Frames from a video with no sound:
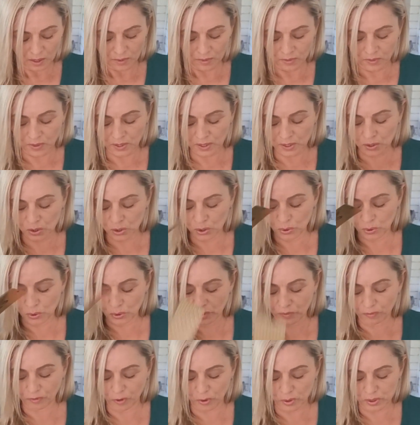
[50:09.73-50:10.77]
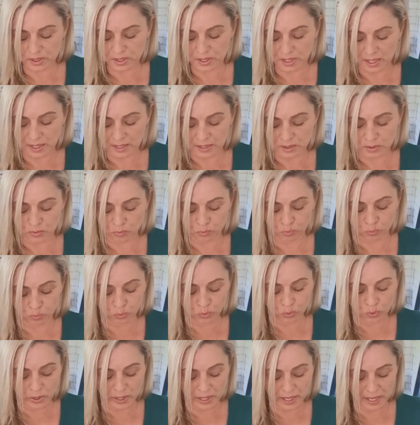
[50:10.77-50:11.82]
The universe is
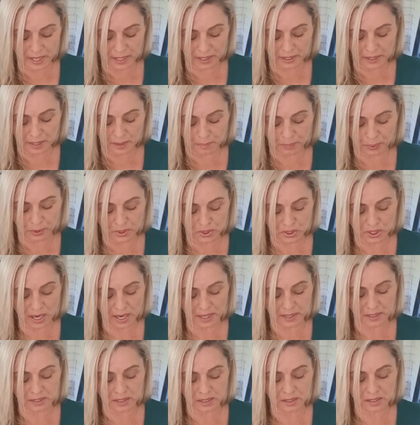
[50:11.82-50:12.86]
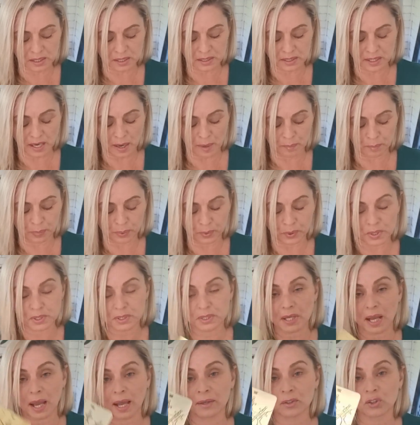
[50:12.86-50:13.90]
really protecting this empress,
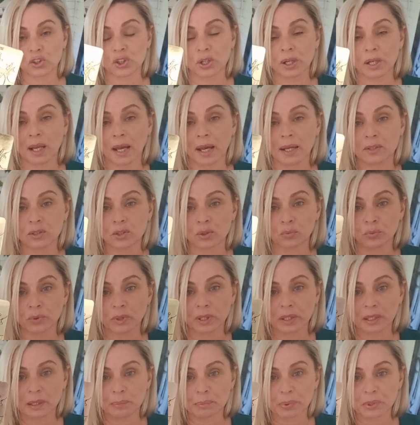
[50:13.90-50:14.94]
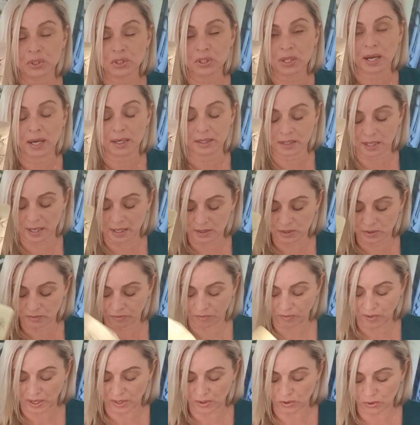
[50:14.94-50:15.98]
and she had to really protect and
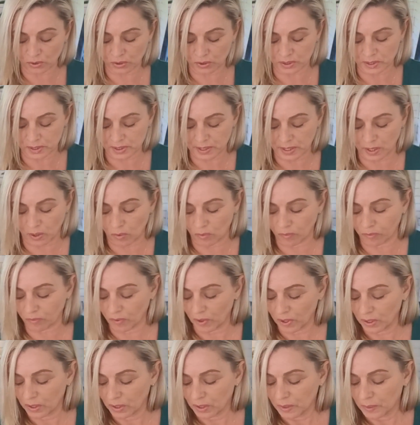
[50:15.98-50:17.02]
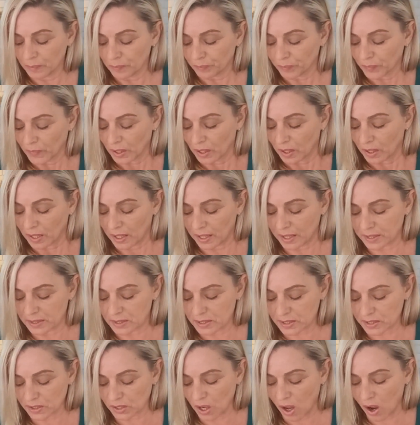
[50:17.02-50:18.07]
defend herself.
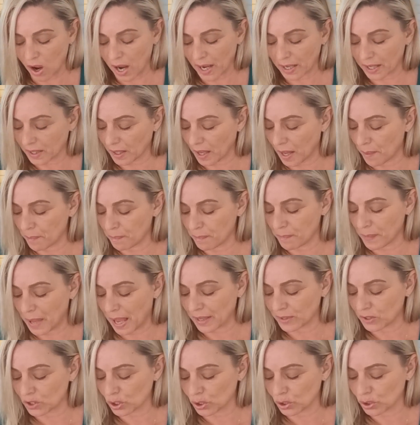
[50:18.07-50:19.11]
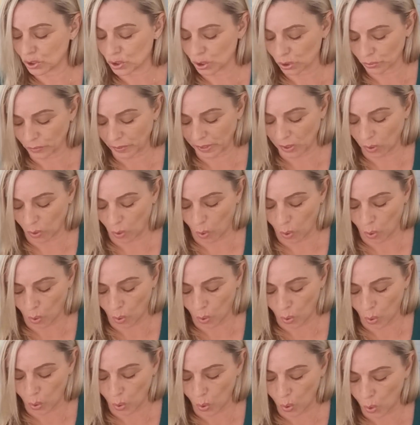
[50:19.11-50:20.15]
It's like, imagine doing
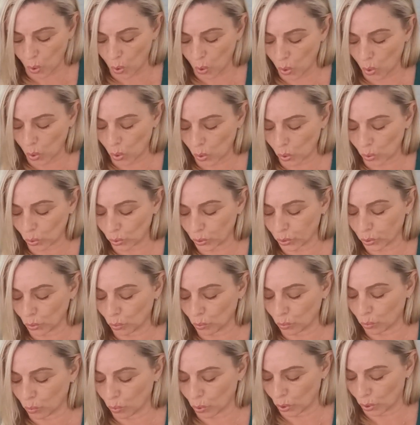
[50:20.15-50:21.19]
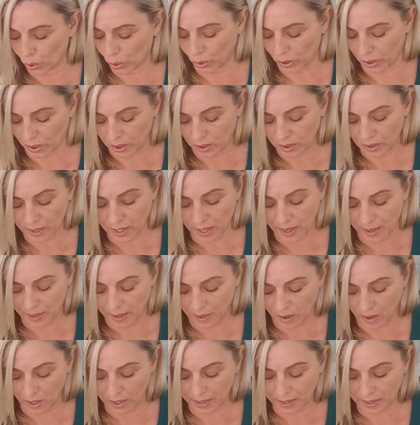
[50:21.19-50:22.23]
all the work.
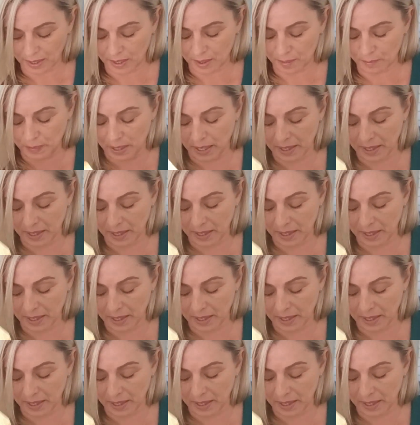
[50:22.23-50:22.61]
Yeah, I can't